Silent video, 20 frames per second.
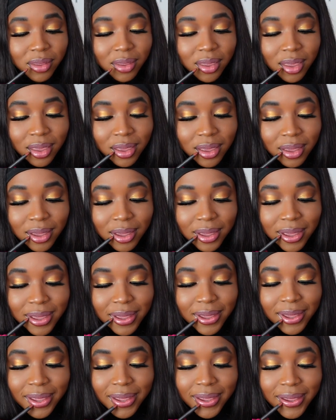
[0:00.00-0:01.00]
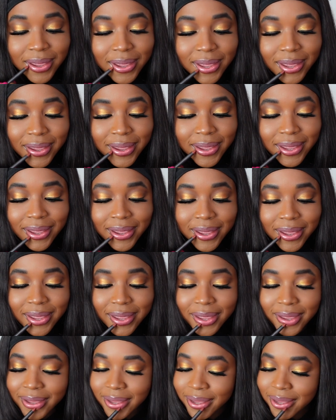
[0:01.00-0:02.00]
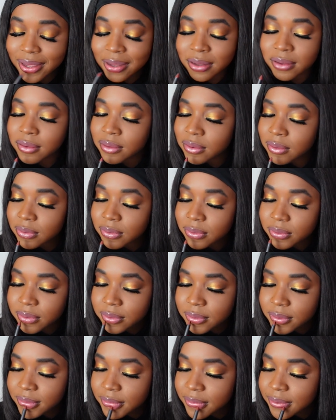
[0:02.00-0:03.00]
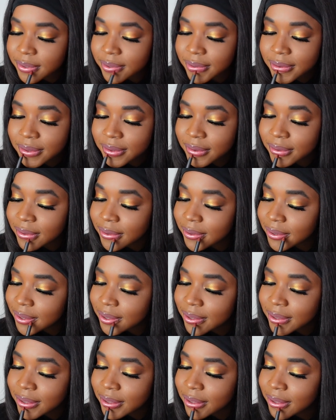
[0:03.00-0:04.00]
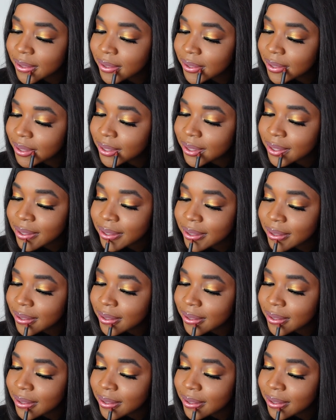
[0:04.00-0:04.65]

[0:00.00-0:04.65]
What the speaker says: [no speech]